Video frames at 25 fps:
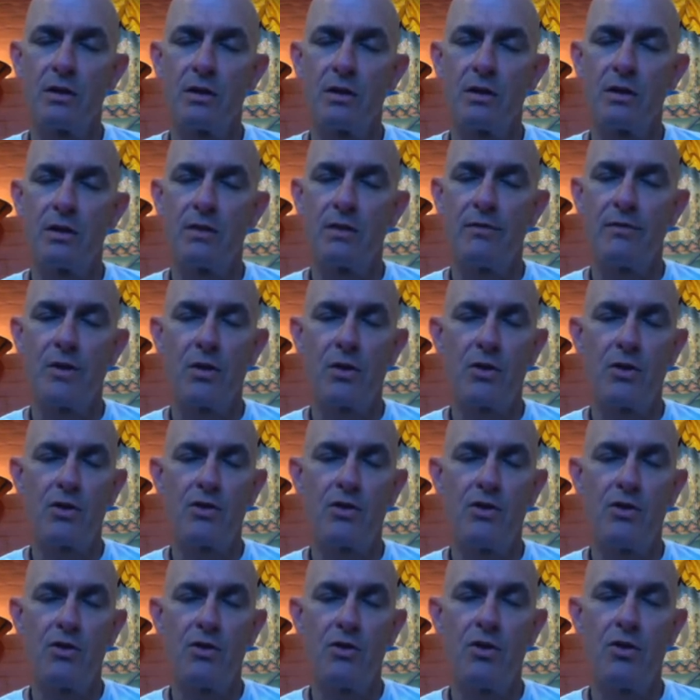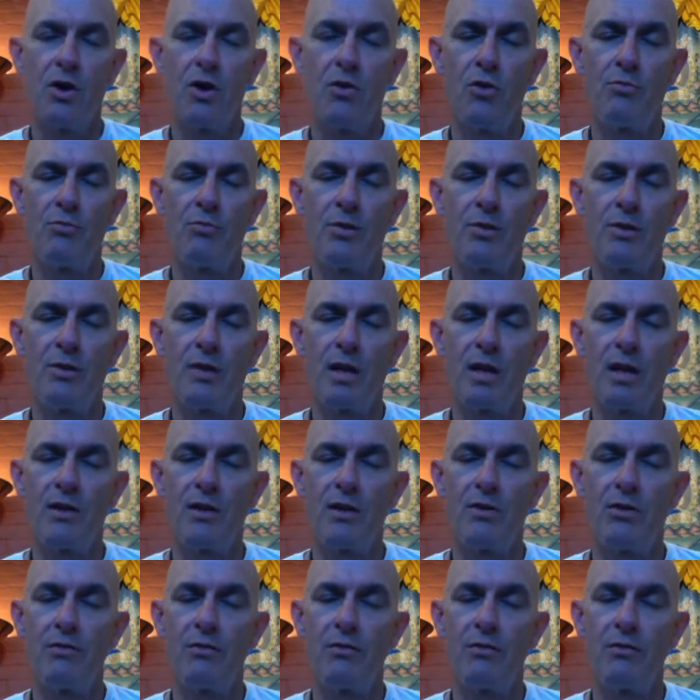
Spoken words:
If there is no hope and no